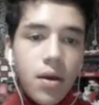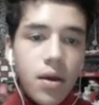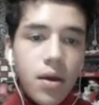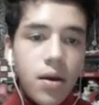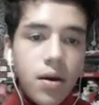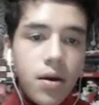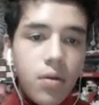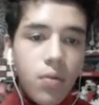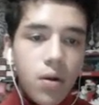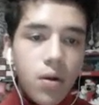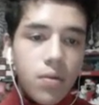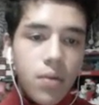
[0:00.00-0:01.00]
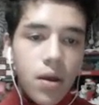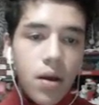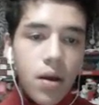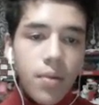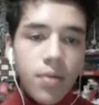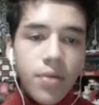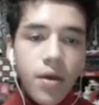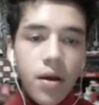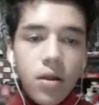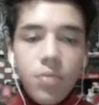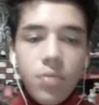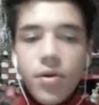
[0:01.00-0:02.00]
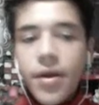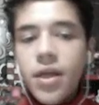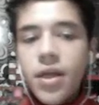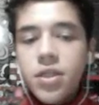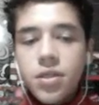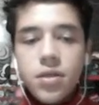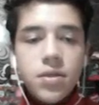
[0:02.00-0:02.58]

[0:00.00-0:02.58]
And well, about the lubrication